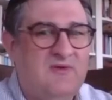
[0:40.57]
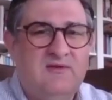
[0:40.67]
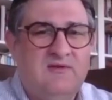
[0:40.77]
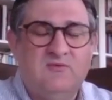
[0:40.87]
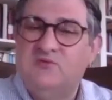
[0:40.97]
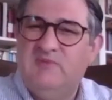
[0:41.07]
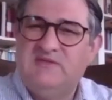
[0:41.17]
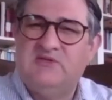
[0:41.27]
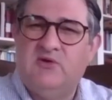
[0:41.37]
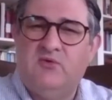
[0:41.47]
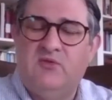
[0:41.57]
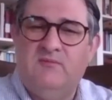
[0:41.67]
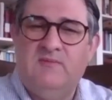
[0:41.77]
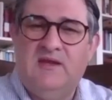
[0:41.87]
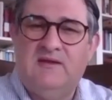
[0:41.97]
which makes it older than
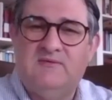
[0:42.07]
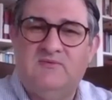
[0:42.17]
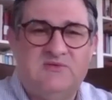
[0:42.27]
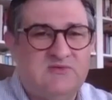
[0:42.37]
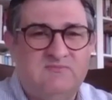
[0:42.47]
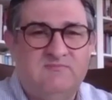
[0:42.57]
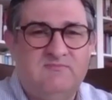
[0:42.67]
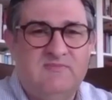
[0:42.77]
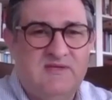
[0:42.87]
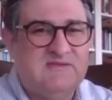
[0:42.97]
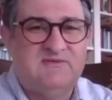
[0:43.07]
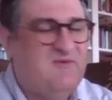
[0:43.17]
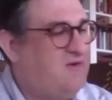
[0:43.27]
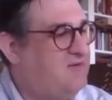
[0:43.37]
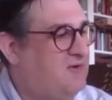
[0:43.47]
me, which means it's
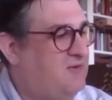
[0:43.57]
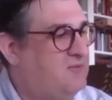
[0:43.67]
very old.